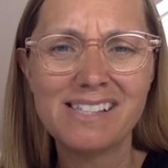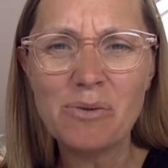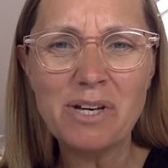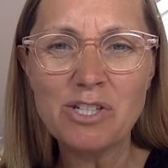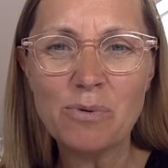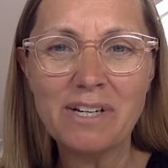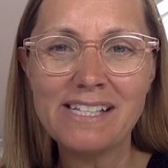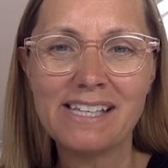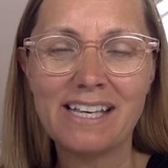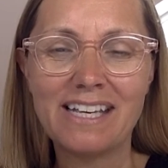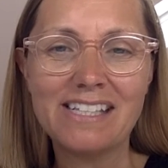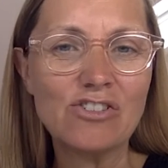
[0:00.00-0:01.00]
So which one is
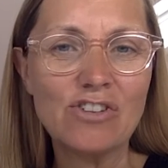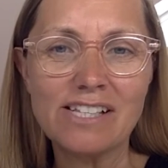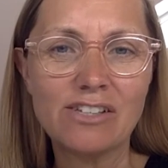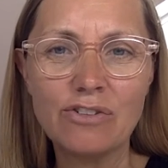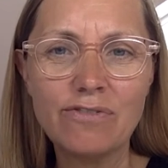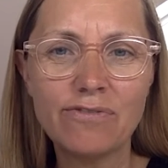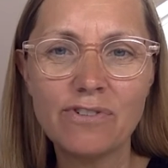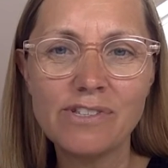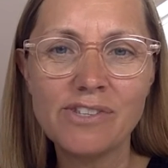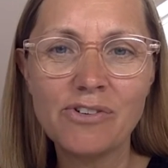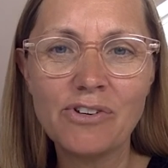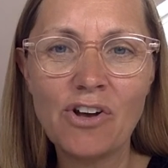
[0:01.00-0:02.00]
it? Is stress good for
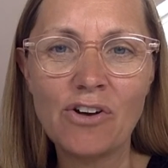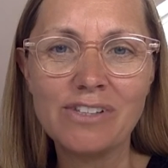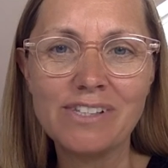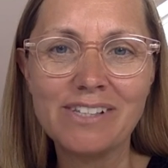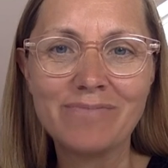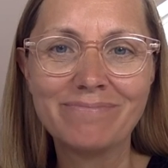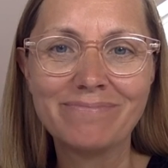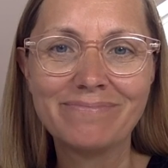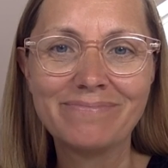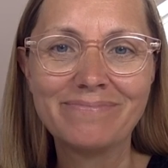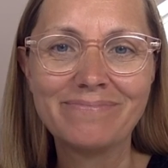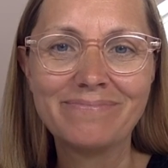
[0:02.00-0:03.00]
us or not?
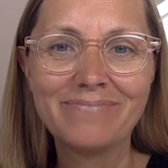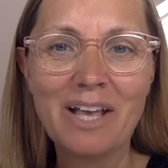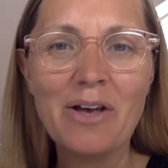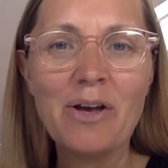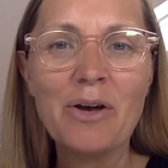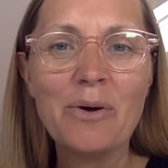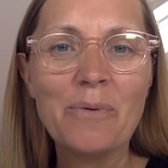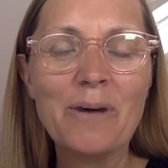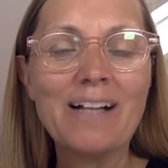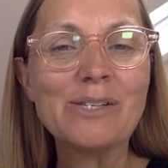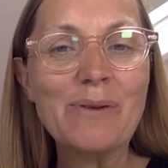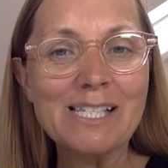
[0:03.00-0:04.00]

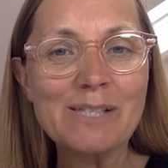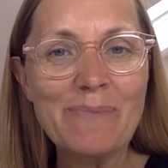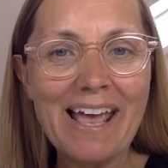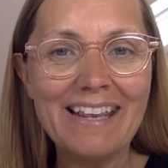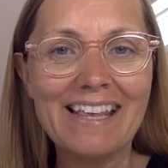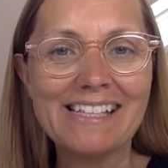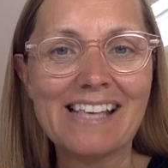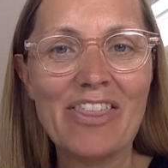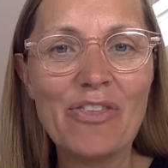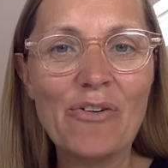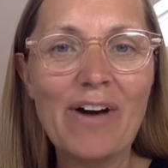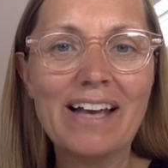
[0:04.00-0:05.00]
Well, to explain this, I
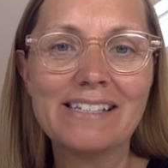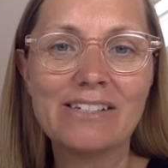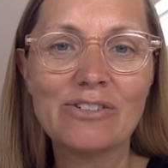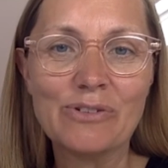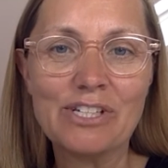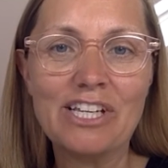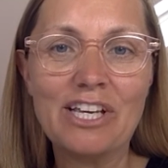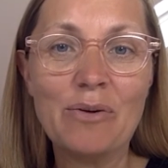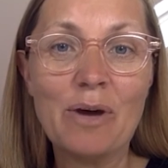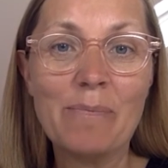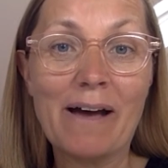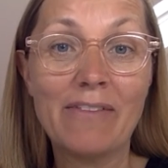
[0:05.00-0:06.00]
thought I'd talk to you
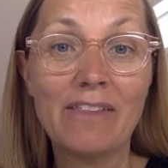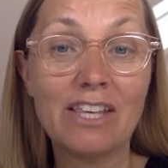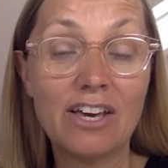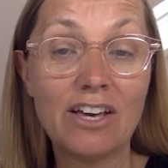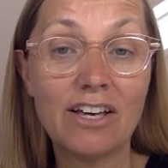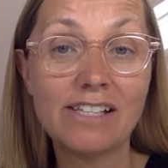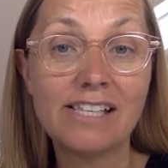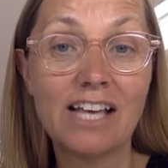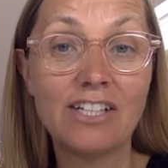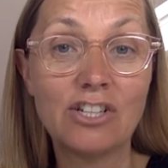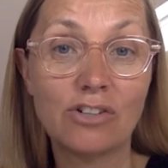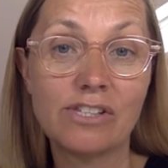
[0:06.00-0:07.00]
about the Yerkes
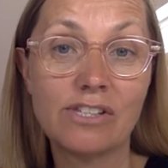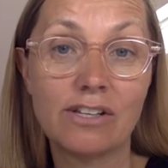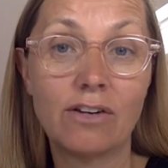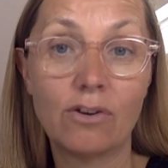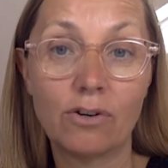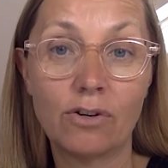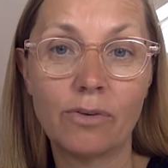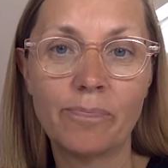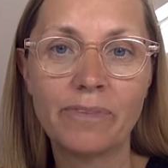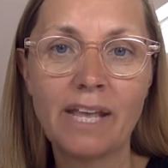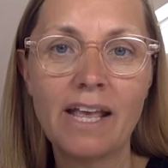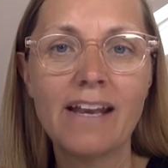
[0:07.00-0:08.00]
and Dodson law.
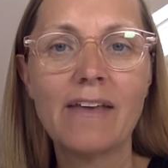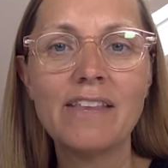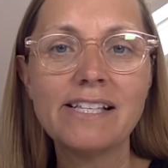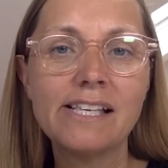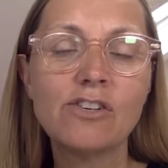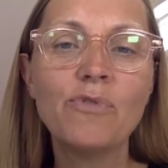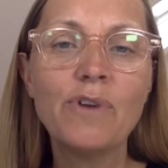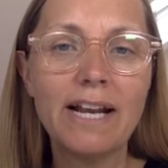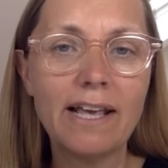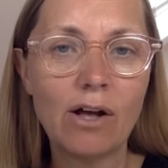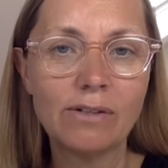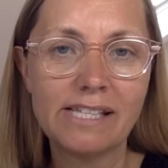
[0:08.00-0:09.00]
Now, this is a
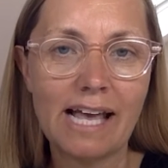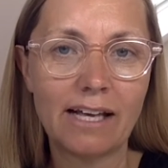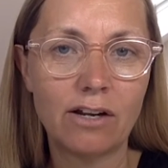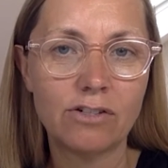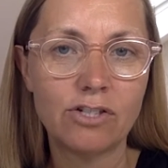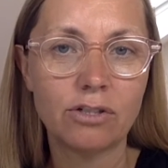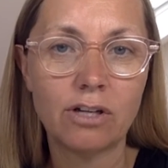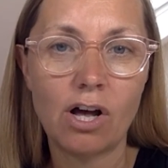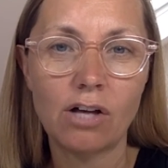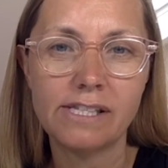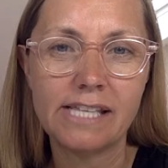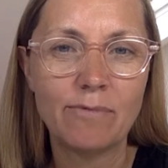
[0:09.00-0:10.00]
really old psychological
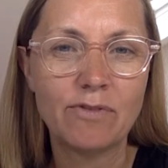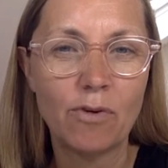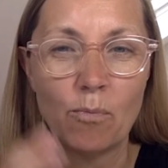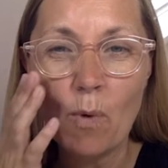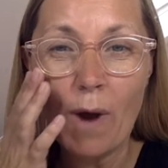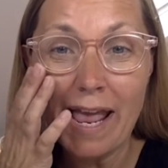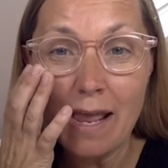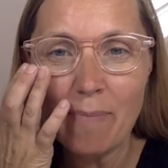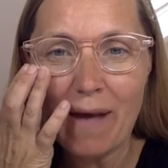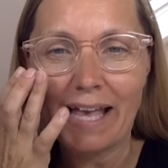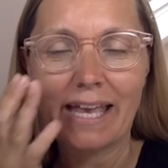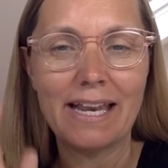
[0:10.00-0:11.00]
concept from way
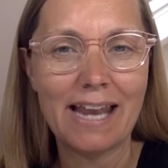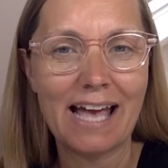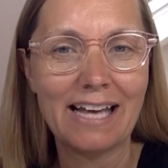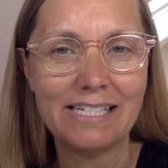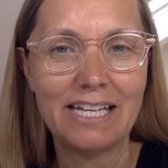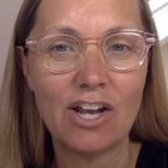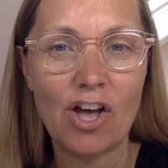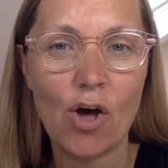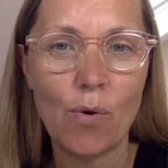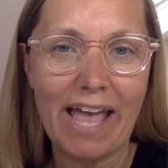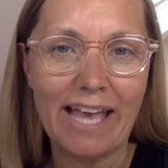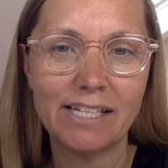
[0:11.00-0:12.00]
back in
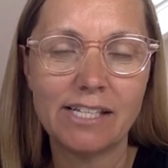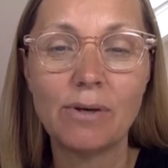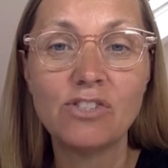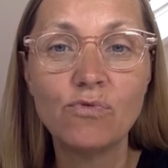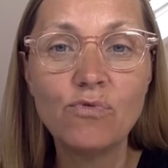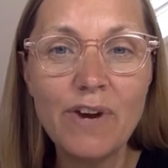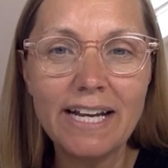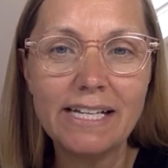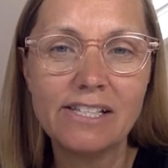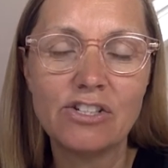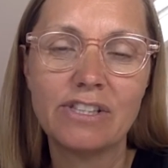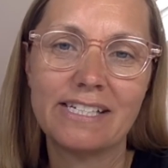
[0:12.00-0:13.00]
1908, so it's really
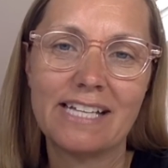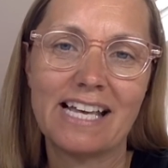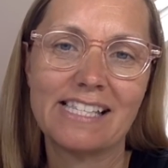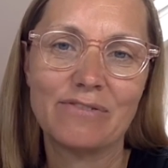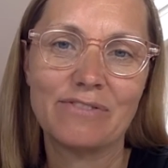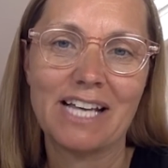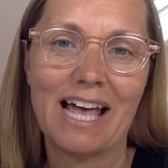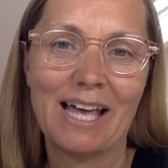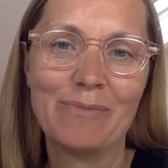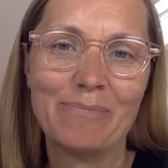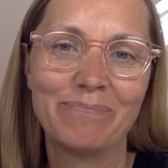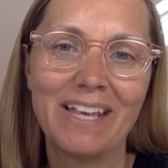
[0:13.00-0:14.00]
stood the test of
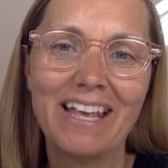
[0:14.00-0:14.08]
time.